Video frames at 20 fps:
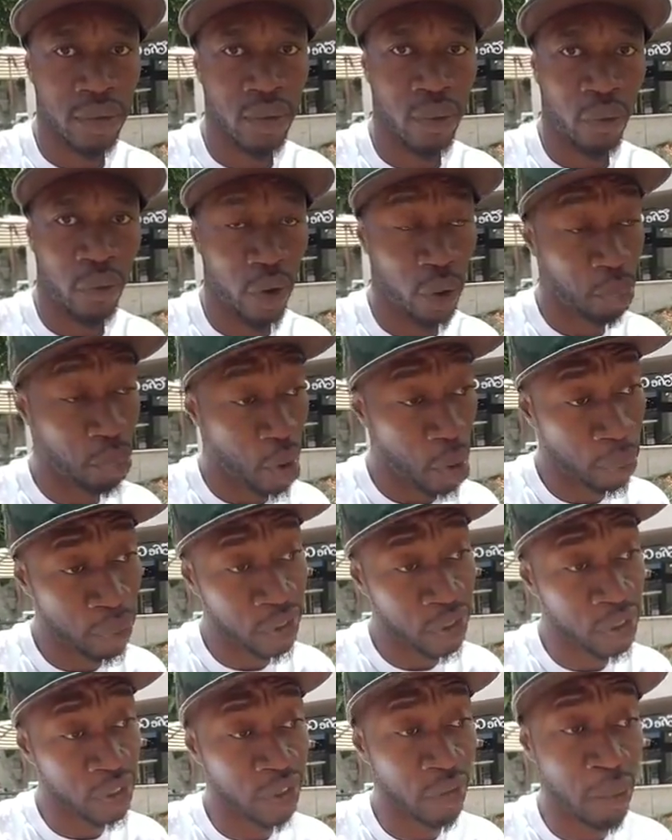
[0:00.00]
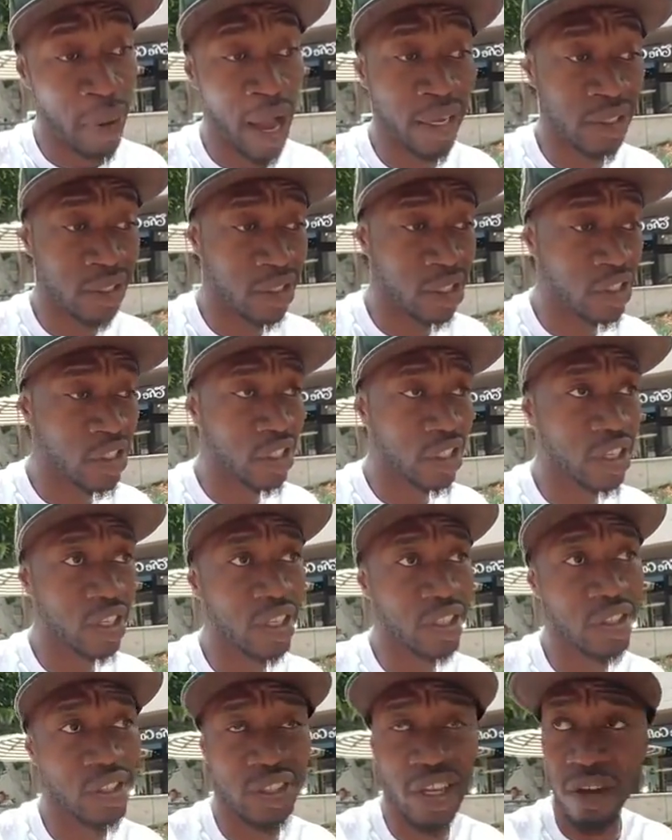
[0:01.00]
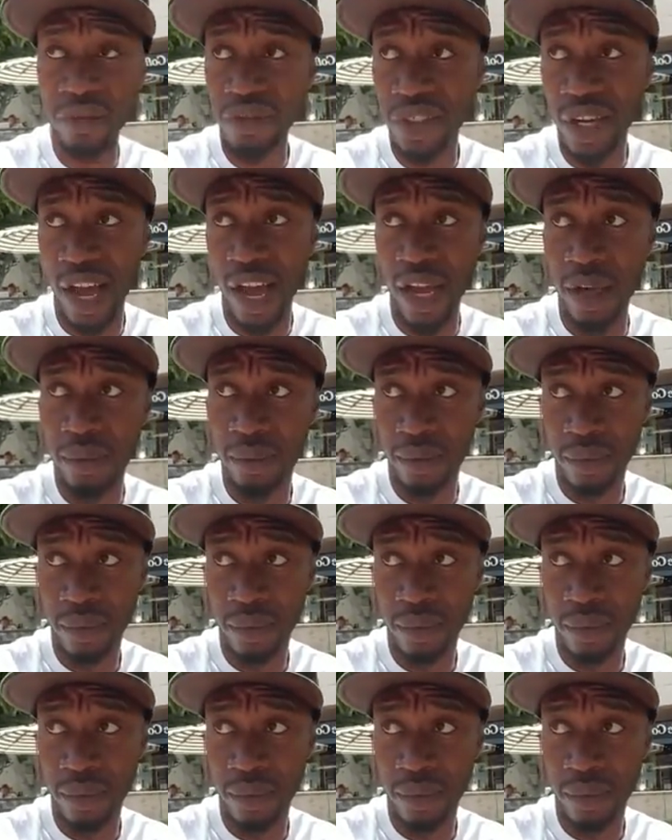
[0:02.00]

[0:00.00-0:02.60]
for the purposes of my ascension in this death time.